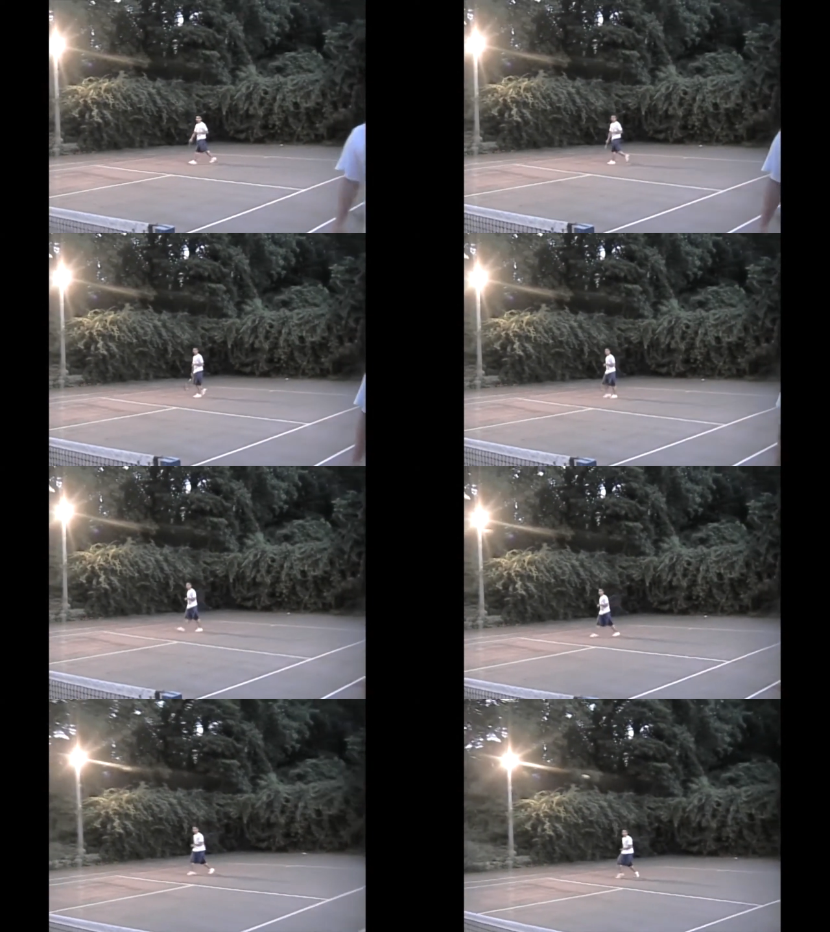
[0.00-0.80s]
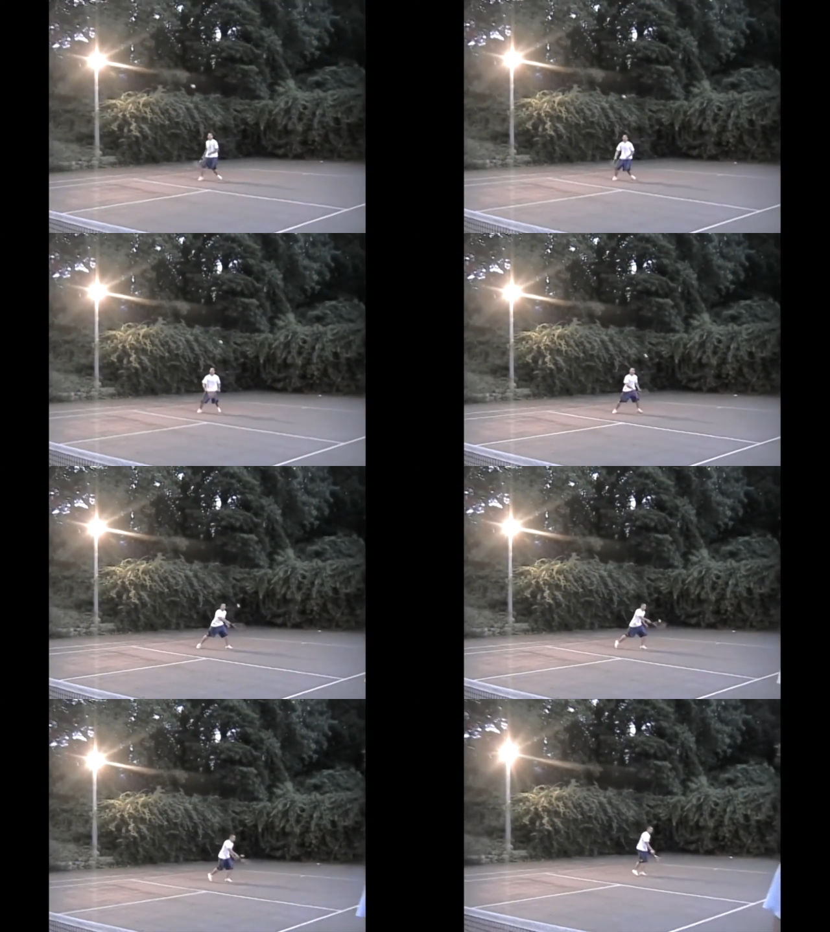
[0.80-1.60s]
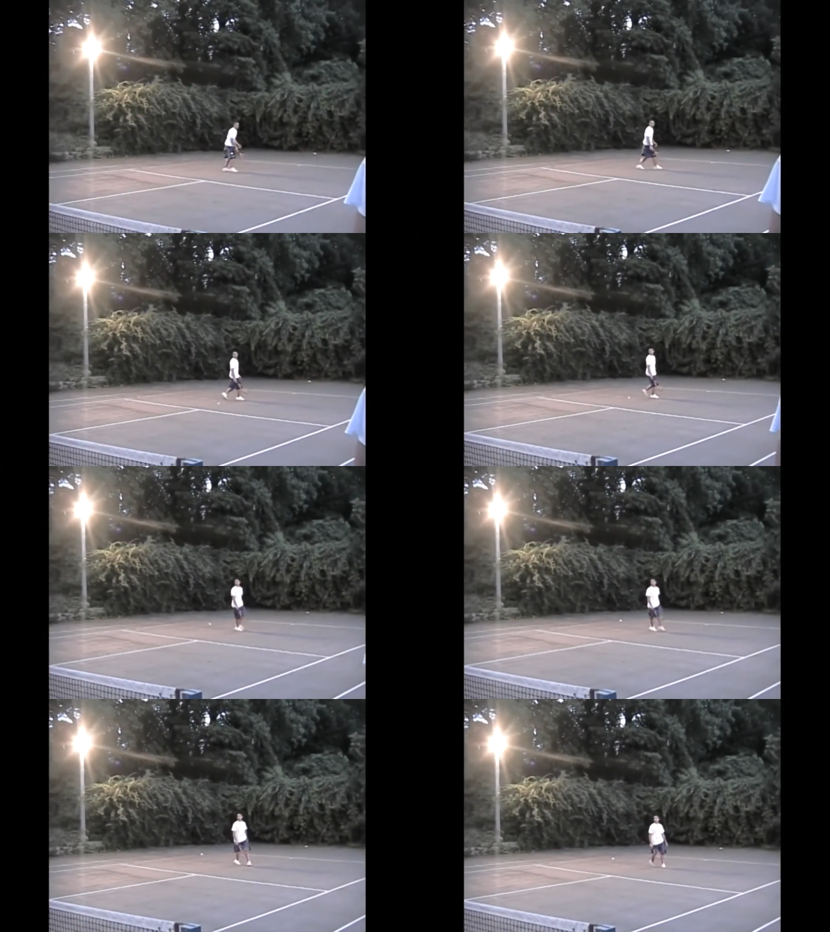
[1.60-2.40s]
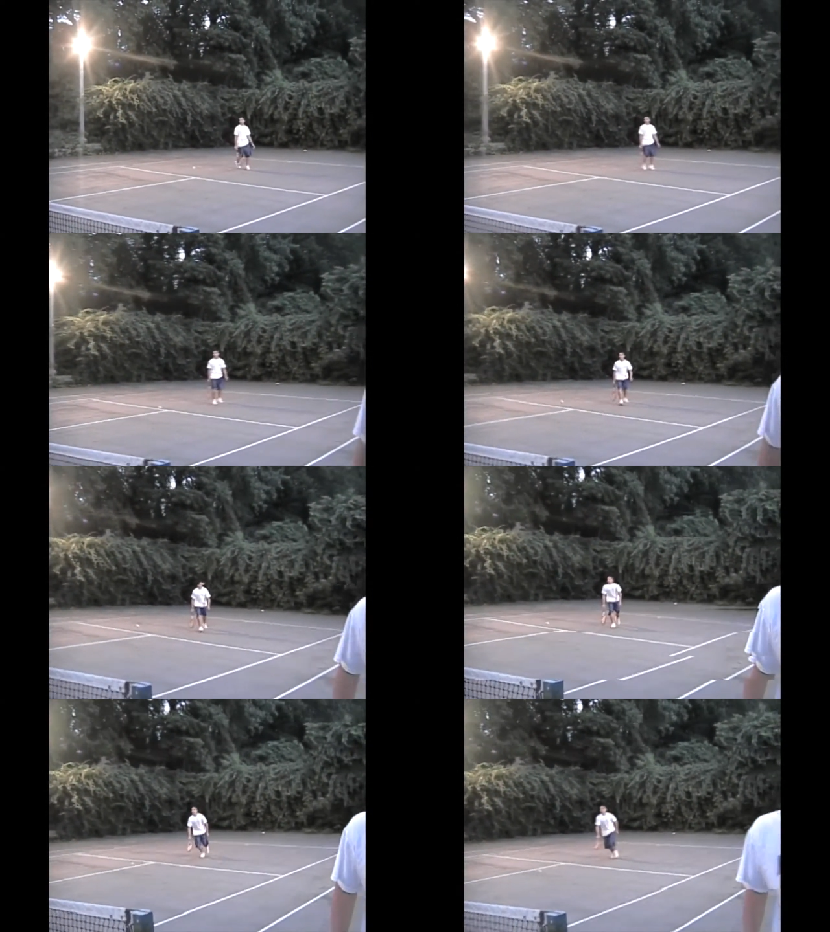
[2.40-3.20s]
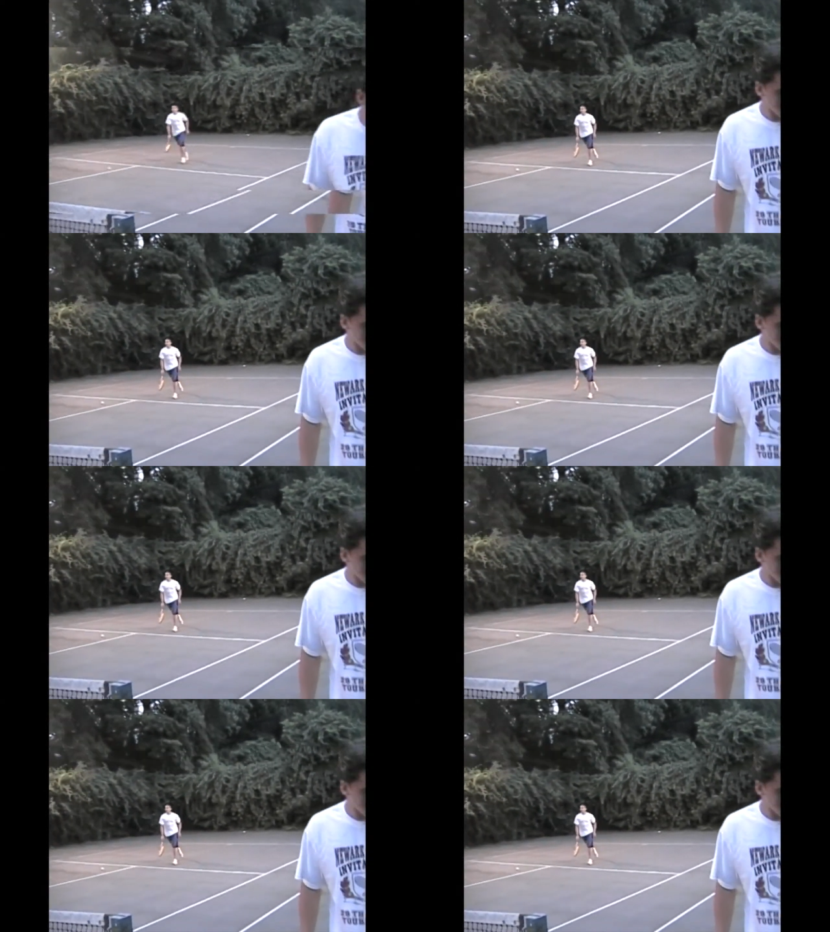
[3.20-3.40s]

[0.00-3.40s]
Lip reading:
[unreadable: no face in view]